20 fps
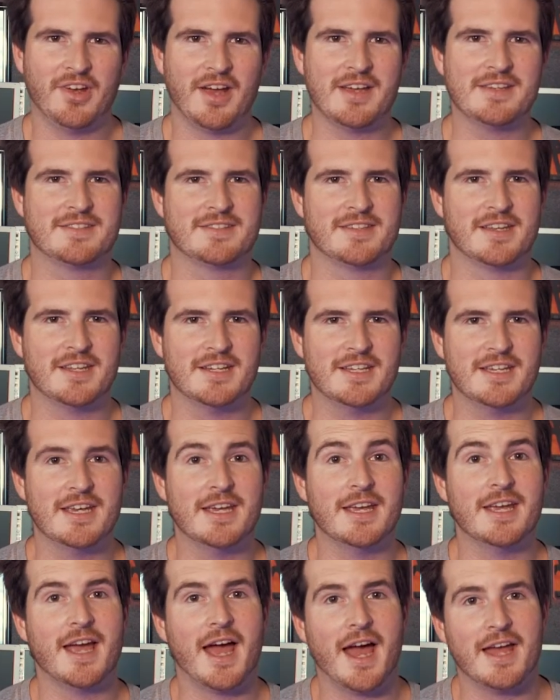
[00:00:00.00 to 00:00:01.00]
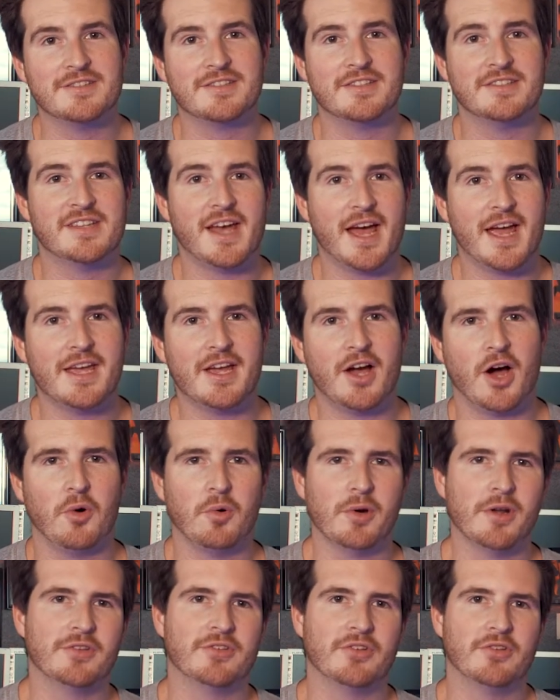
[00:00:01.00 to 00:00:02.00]
Seeney here, and today I
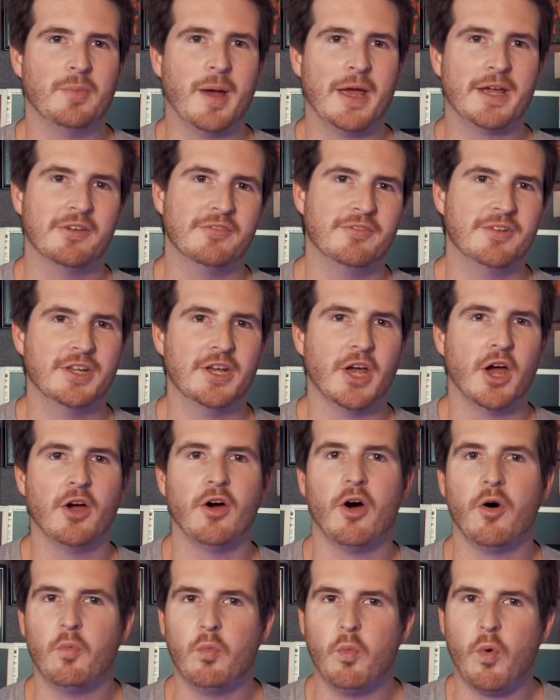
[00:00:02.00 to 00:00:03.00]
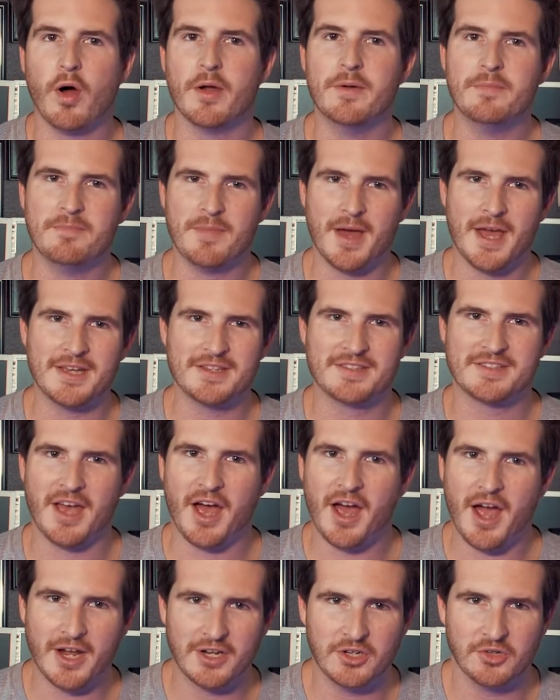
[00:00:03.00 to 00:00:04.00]
wanted to make a video on what makes
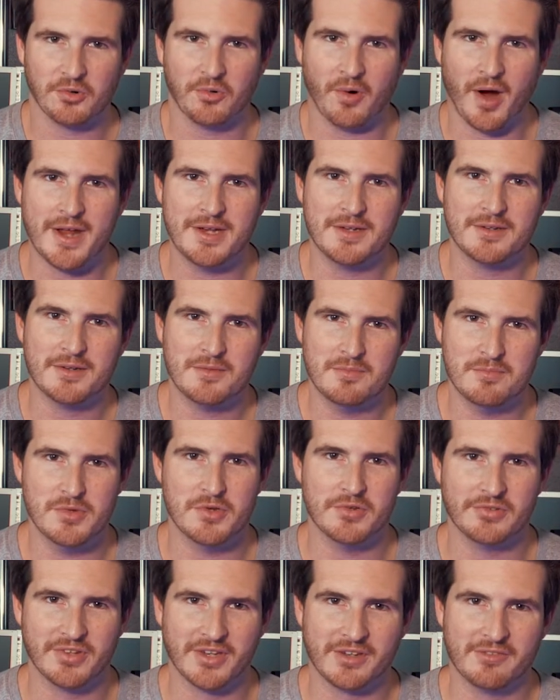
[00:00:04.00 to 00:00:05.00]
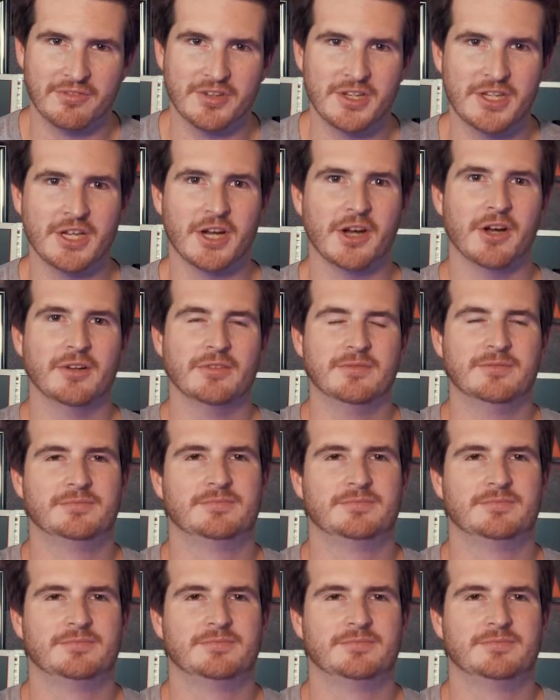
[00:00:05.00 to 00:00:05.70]
a great music video.